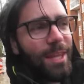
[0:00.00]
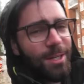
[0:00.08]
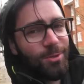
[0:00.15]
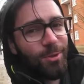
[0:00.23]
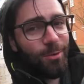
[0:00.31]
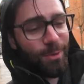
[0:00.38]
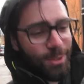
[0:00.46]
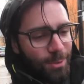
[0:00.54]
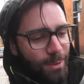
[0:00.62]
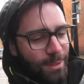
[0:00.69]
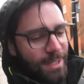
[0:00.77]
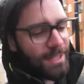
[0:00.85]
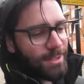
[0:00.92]
like
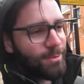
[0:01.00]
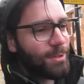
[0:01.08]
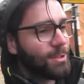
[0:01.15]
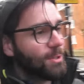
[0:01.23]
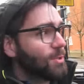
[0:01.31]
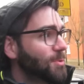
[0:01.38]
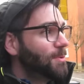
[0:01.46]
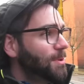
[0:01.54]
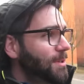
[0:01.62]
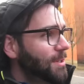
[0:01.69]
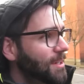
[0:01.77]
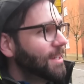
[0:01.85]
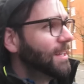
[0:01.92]
dormitories for
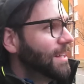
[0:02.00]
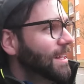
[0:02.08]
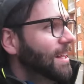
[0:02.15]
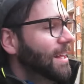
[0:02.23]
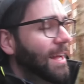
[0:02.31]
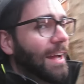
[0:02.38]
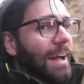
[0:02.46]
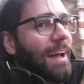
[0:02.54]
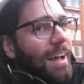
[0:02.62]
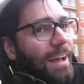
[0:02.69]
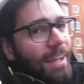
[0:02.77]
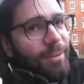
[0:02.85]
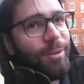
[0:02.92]
school.
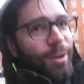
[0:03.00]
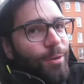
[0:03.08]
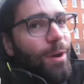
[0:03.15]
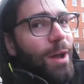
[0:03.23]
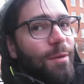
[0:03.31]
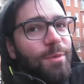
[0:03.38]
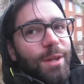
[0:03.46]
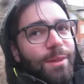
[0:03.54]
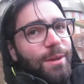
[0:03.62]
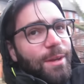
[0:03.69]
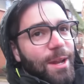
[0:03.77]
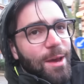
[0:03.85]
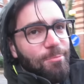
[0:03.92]
I don't know. I'm gonna
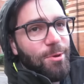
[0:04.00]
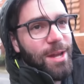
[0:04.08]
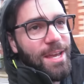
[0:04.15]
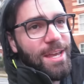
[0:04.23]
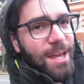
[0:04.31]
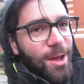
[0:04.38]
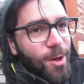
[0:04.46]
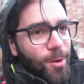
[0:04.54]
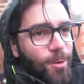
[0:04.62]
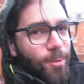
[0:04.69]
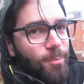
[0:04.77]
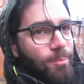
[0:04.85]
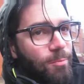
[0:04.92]
look it up when I get
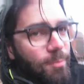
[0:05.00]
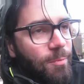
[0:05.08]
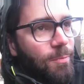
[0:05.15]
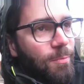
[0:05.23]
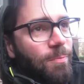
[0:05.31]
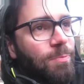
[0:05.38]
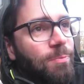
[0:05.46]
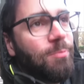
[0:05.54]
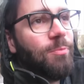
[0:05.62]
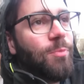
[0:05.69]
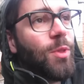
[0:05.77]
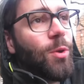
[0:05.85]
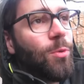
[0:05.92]
home.
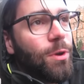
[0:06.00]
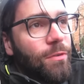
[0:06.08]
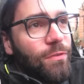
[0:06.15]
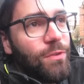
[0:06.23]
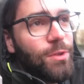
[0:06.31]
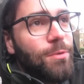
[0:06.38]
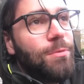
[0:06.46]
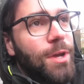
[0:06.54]
Or if you